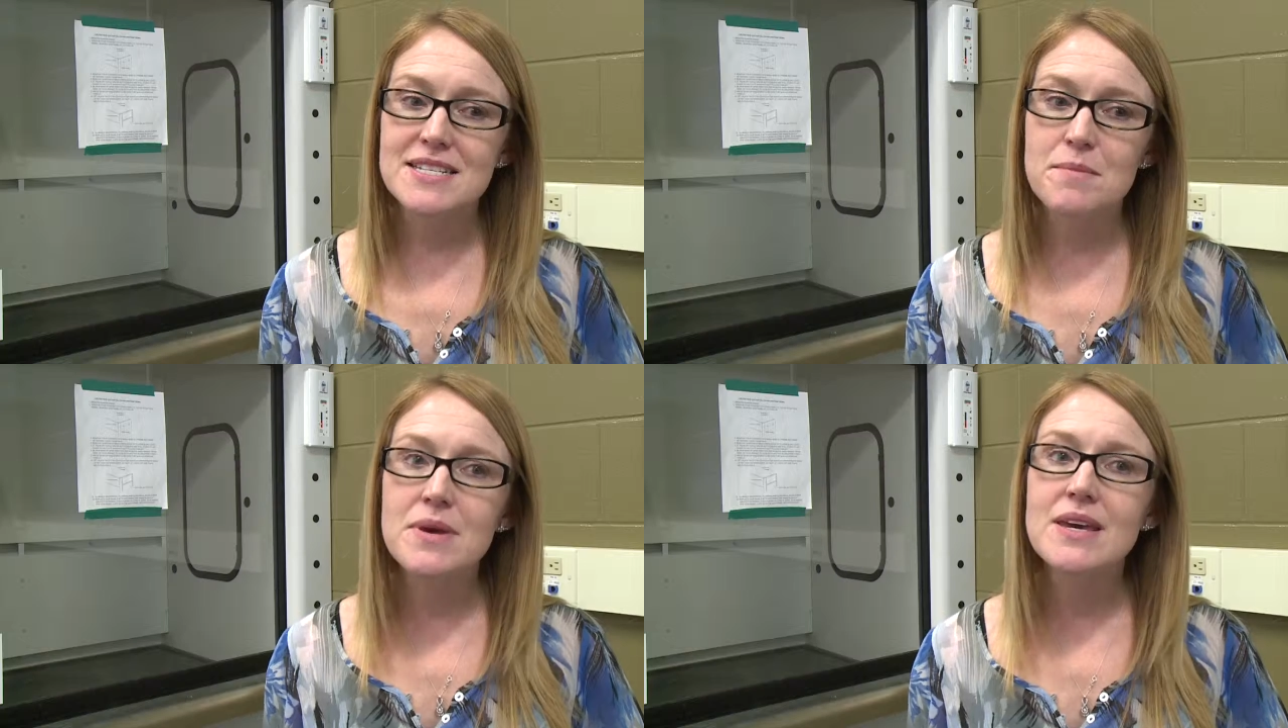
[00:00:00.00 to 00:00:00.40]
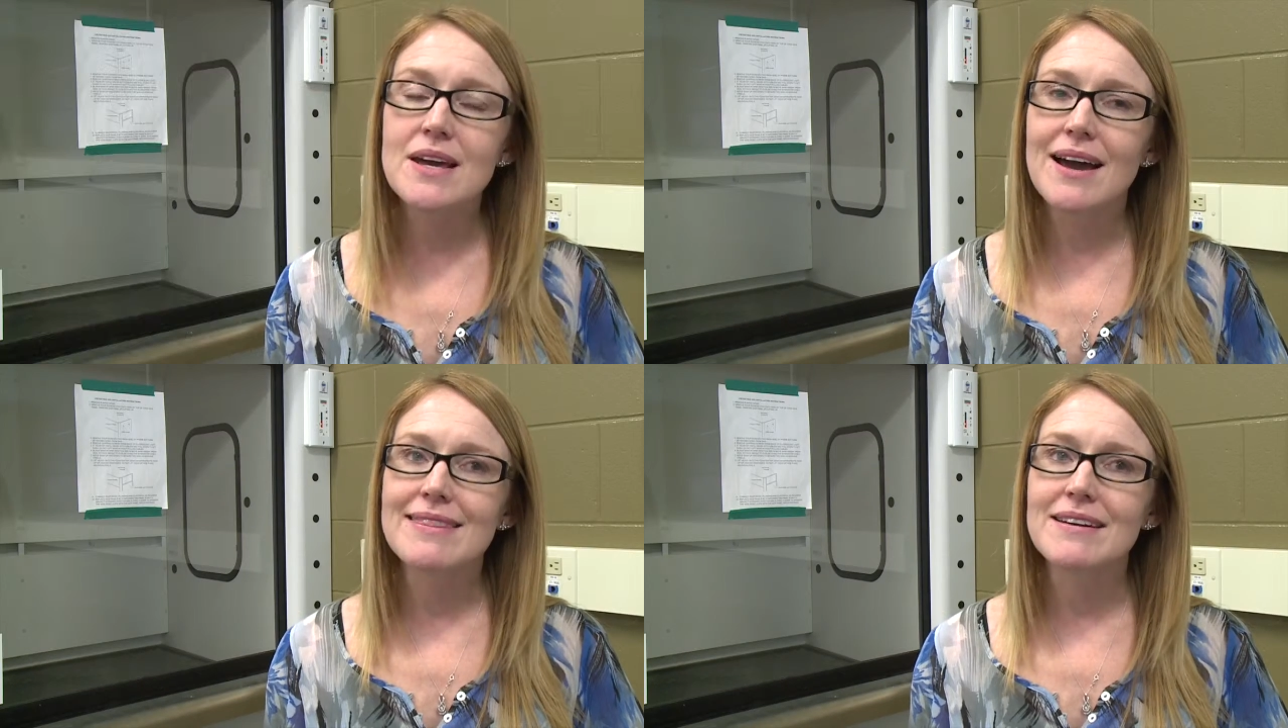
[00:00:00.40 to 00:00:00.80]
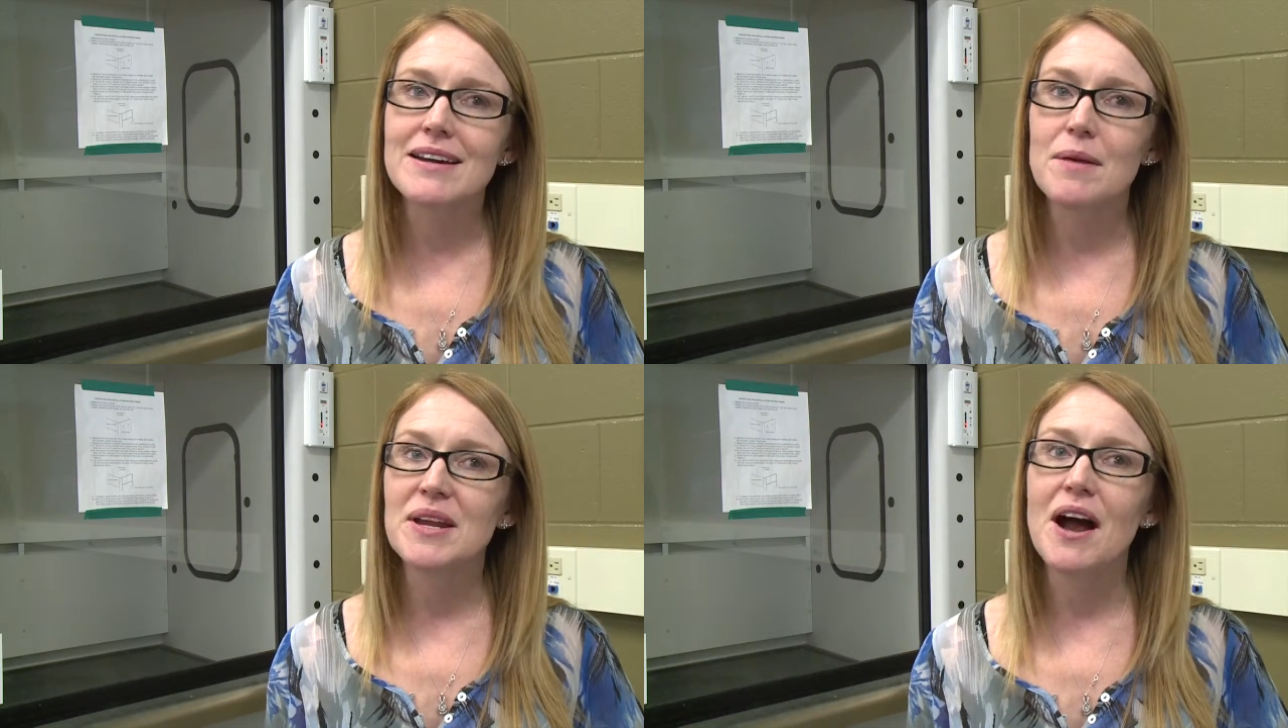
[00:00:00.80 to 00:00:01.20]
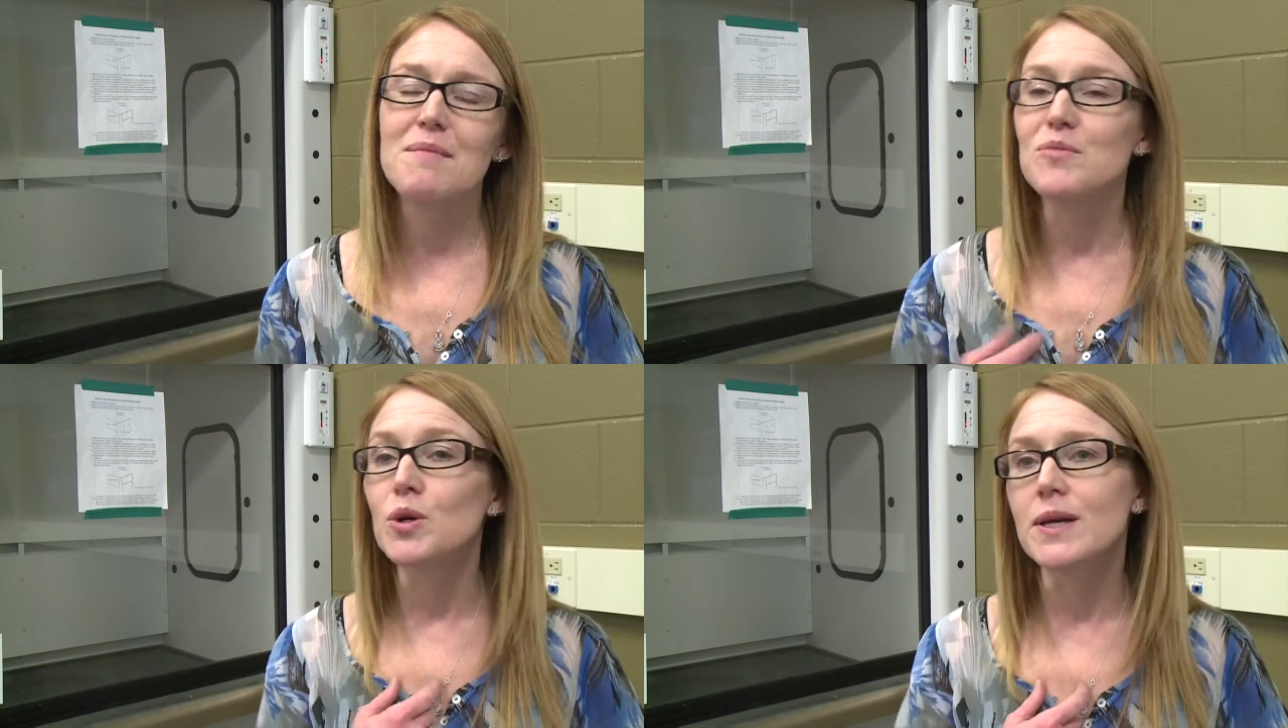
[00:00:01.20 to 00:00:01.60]
To me, I think, I mean,
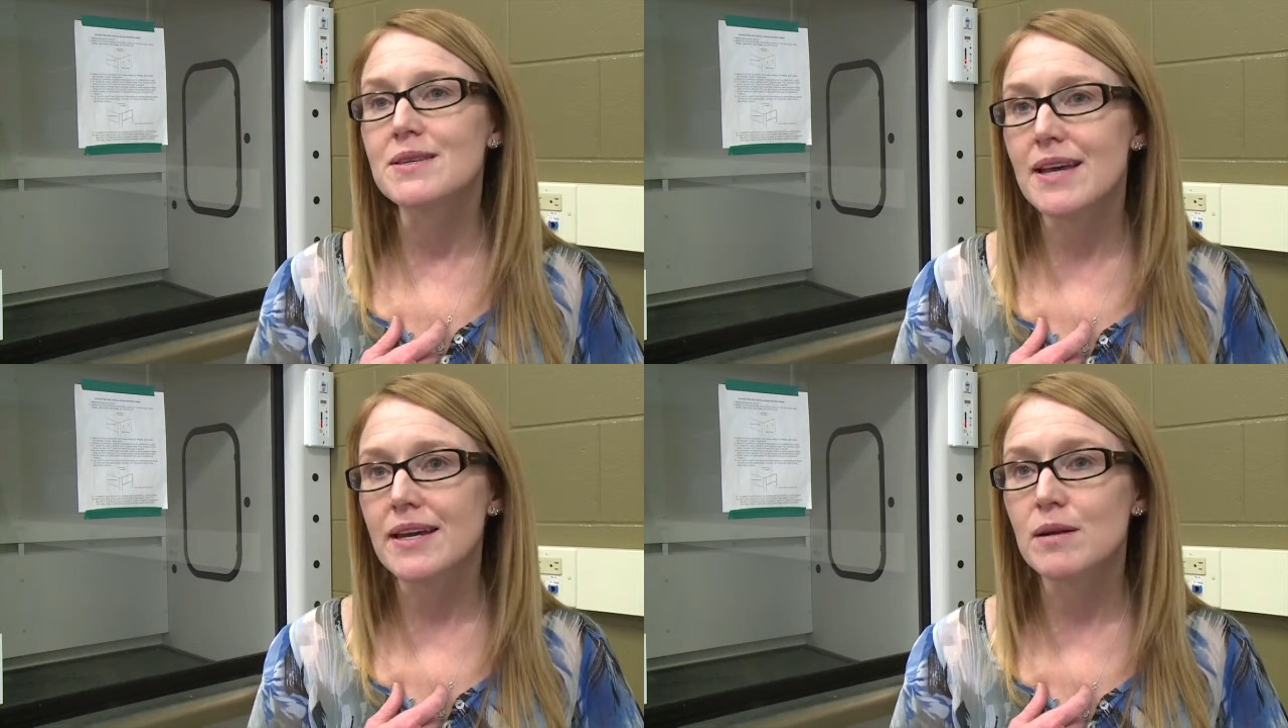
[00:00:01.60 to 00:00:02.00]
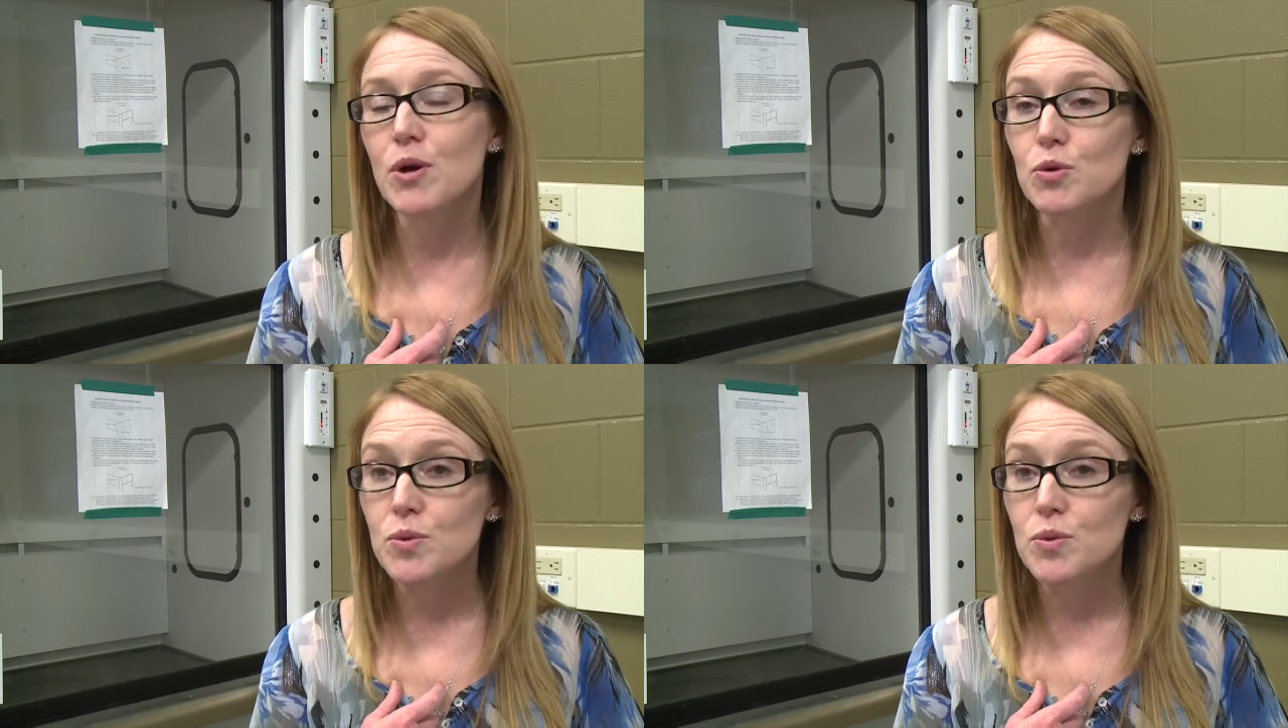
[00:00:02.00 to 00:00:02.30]
I'm really excited about